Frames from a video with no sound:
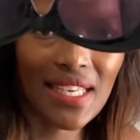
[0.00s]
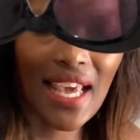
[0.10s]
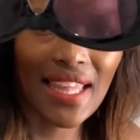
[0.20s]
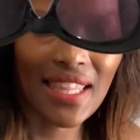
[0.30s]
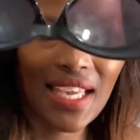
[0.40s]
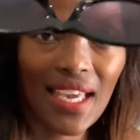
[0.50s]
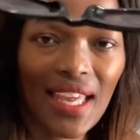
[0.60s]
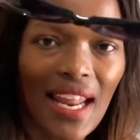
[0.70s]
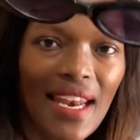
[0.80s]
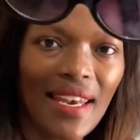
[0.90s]
I think
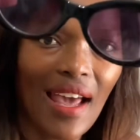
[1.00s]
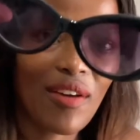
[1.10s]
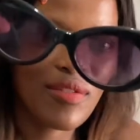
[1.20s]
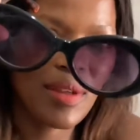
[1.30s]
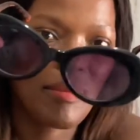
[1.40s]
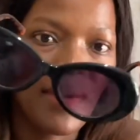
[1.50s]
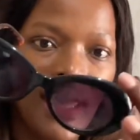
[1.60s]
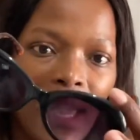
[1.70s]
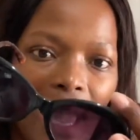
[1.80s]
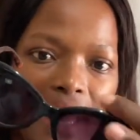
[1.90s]
and I love them
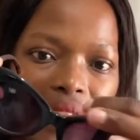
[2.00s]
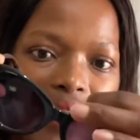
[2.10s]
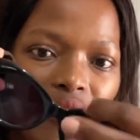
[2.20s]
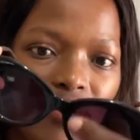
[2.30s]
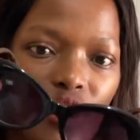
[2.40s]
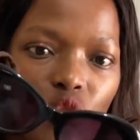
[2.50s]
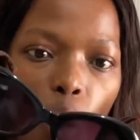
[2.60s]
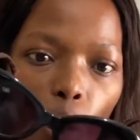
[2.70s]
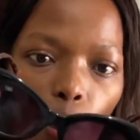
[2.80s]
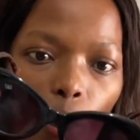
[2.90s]
I love this
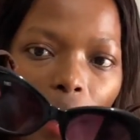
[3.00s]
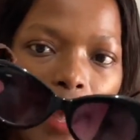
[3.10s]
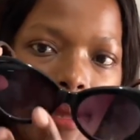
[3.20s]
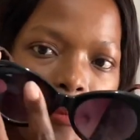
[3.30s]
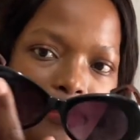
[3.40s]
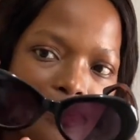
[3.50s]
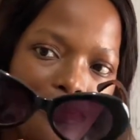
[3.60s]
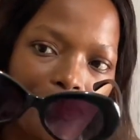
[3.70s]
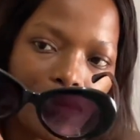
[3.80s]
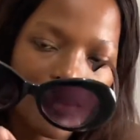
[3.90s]
whole um,
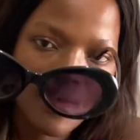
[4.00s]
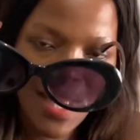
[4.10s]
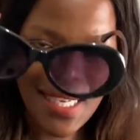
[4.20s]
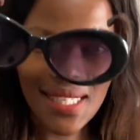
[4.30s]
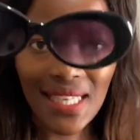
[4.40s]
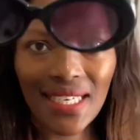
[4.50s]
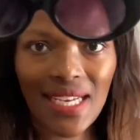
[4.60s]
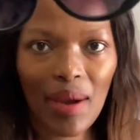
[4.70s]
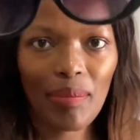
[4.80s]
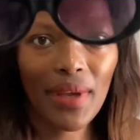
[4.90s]

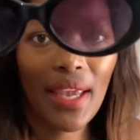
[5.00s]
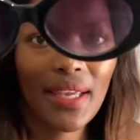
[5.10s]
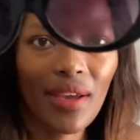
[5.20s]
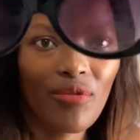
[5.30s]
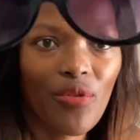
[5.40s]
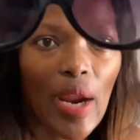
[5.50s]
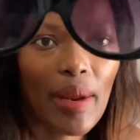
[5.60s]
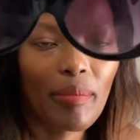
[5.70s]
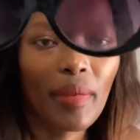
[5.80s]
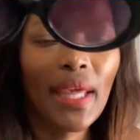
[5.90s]
setup here
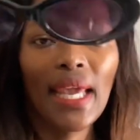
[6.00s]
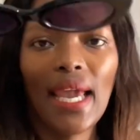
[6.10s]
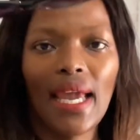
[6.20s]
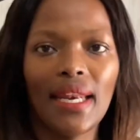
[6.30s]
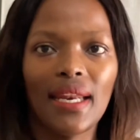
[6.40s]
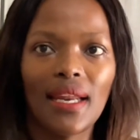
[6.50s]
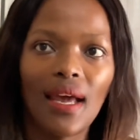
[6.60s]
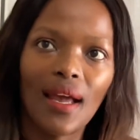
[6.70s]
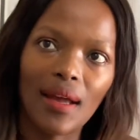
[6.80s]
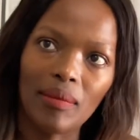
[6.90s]
frame, and
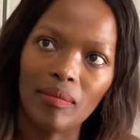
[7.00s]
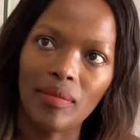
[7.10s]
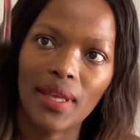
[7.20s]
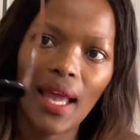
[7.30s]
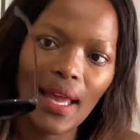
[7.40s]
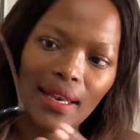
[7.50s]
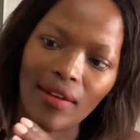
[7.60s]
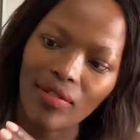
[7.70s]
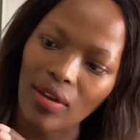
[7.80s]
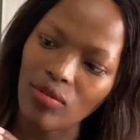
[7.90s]
um, yeah I
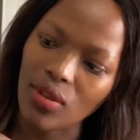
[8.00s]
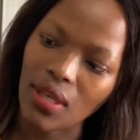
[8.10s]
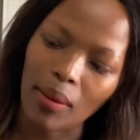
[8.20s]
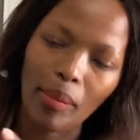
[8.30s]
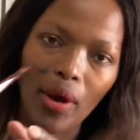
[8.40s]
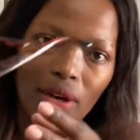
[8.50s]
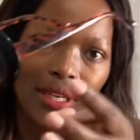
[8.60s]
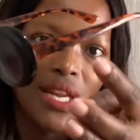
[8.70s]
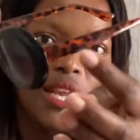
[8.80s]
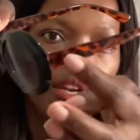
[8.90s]
love everything about it
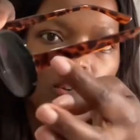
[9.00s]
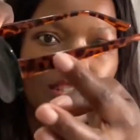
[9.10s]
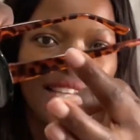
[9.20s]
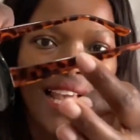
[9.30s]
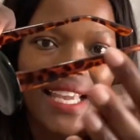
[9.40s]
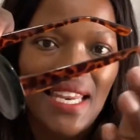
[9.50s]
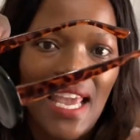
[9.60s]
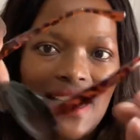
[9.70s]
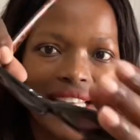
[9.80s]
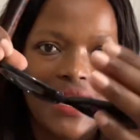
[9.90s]
looks like it
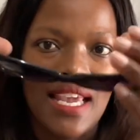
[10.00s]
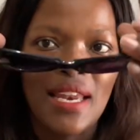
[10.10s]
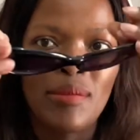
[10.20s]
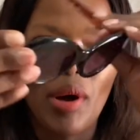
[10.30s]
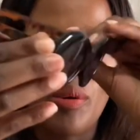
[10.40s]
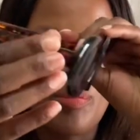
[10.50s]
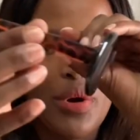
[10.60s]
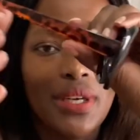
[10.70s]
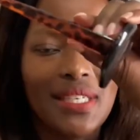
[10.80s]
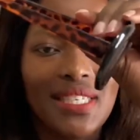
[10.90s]
has an animal
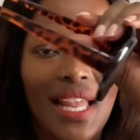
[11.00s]
print